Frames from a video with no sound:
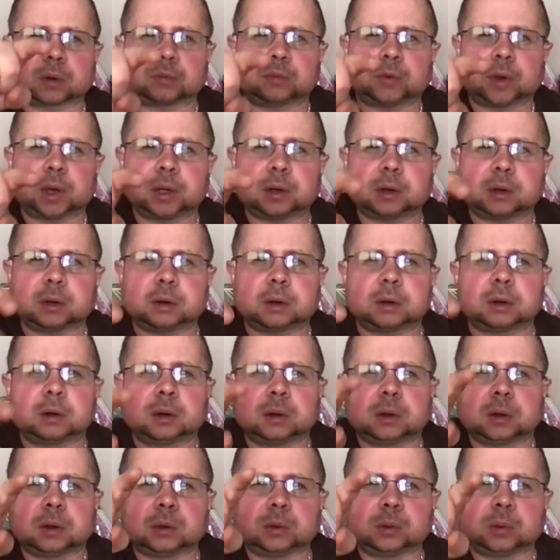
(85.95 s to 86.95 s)
Vader,
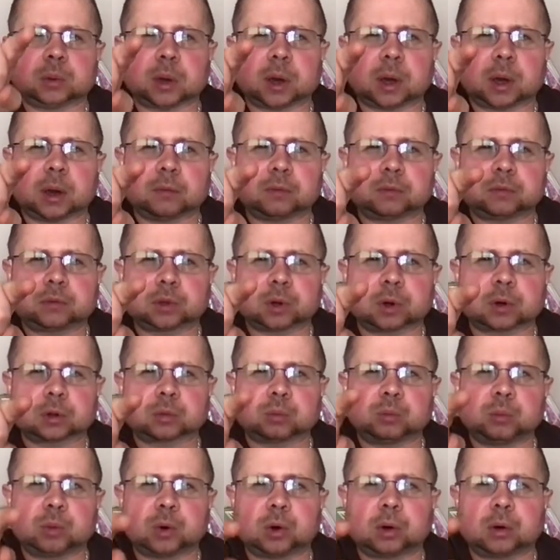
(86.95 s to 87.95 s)
you have Darth
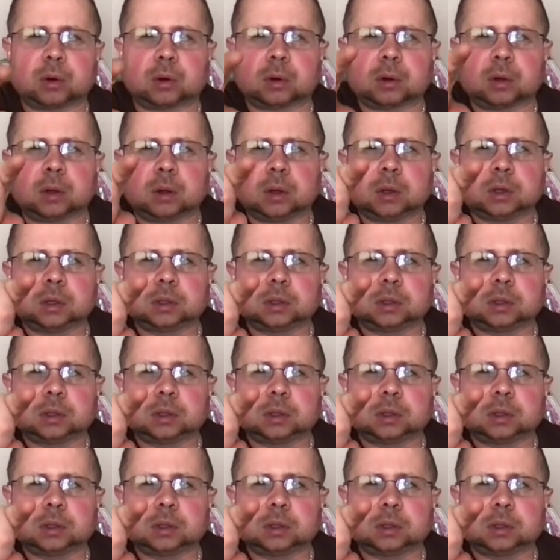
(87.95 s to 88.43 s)
Maul,